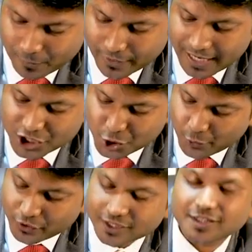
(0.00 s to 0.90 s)
Okay. I'll
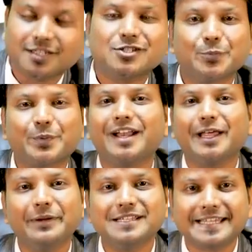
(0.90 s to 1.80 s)
show you the third
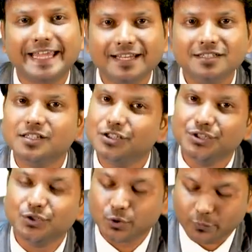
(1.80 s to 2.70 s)
supralabial scale.
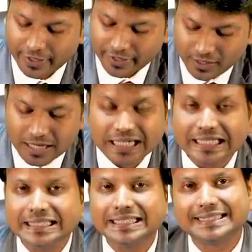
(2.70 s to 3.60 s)
Don't worry.
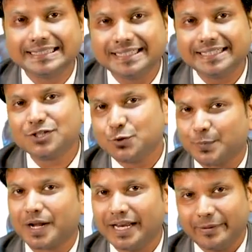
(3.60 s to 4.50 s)
The third
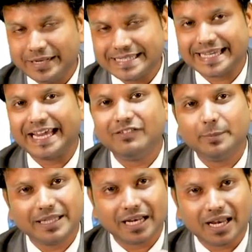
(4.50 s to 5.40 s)
supralabial scale will
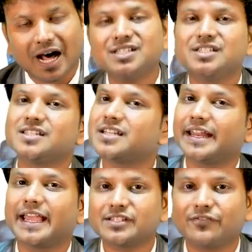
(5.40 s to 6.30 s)
be the largest
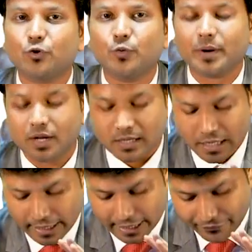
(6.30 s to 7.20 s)
in case of cobra.
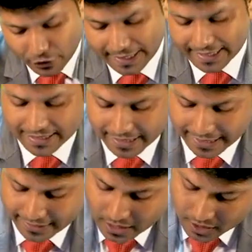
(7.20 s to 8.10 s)
If you take
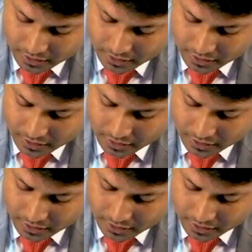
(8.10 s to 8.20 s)
crate,